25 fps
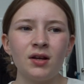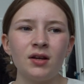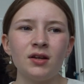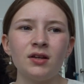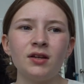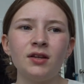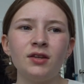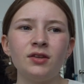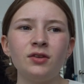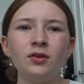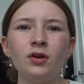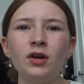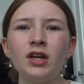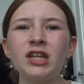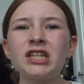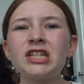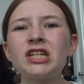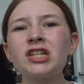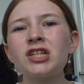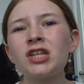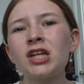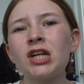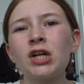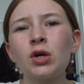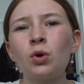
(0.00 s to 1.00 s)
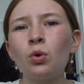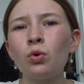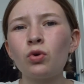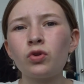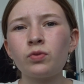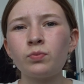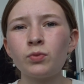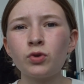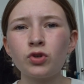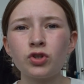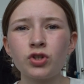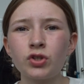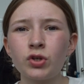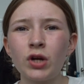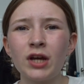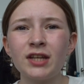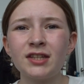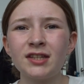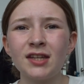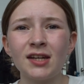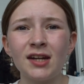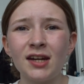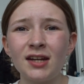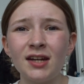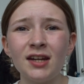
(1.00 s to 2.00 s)
it's just going to cause more stress
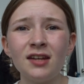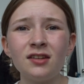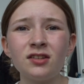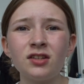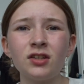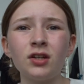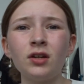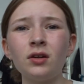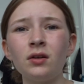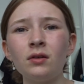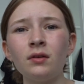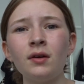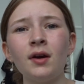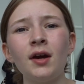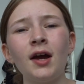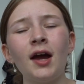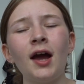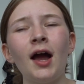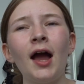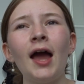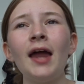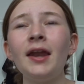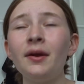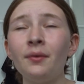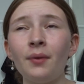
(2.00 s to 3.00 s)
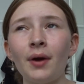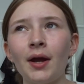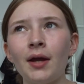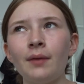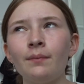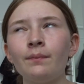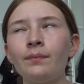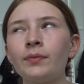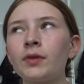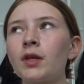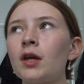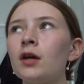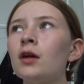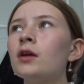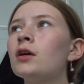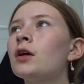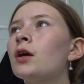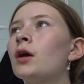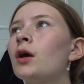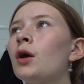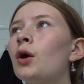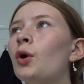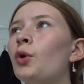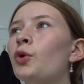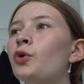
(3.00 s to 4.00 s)
than it needs to. Anyway,
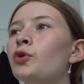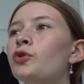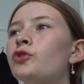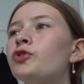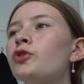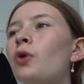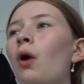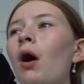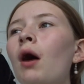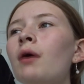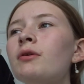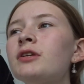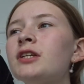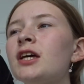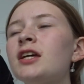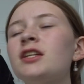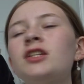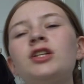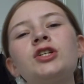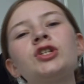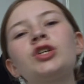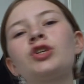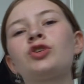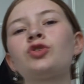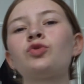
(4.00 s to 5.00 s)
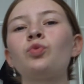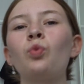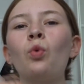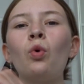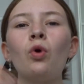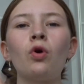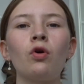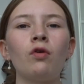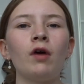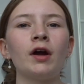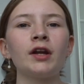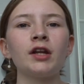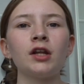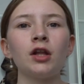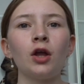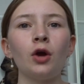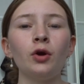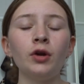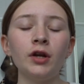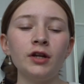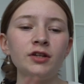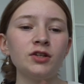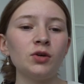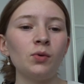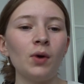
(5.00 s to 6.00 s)
so I would tend to just walk around
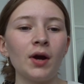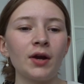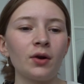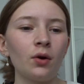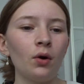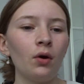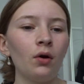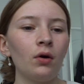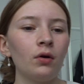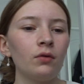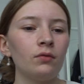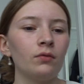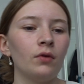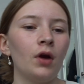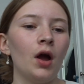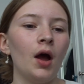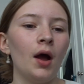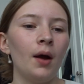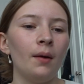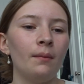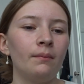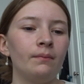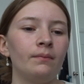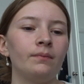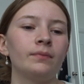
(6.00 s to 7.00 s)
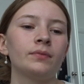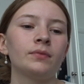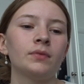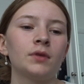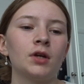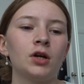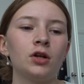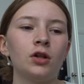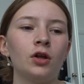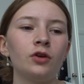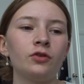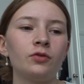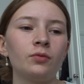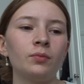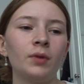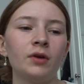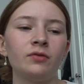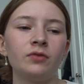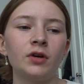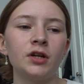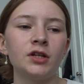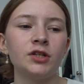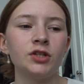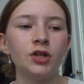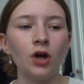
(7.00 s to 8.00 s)
alone until I got close with my
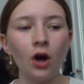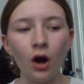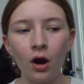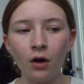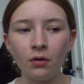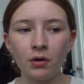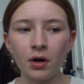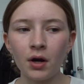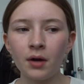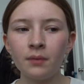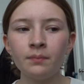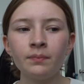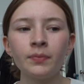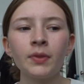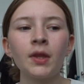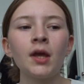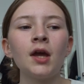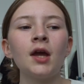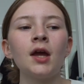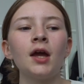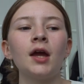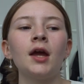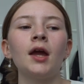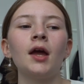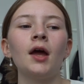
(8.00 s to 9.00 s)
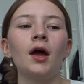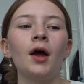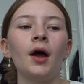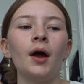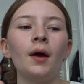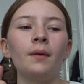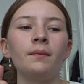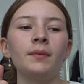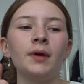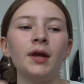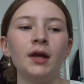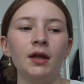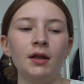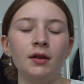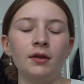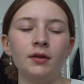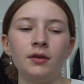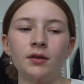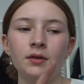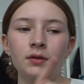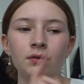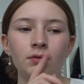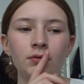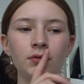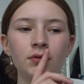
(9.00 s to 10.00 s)
friend Dara
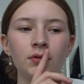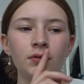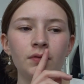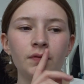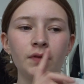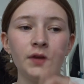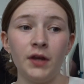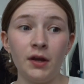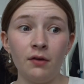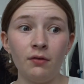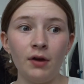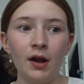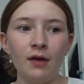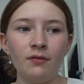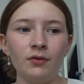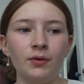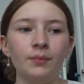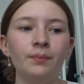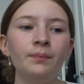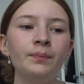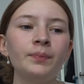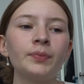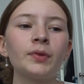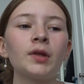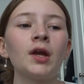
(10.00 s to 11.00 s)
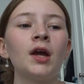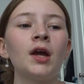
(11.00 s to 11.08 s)
in year 11.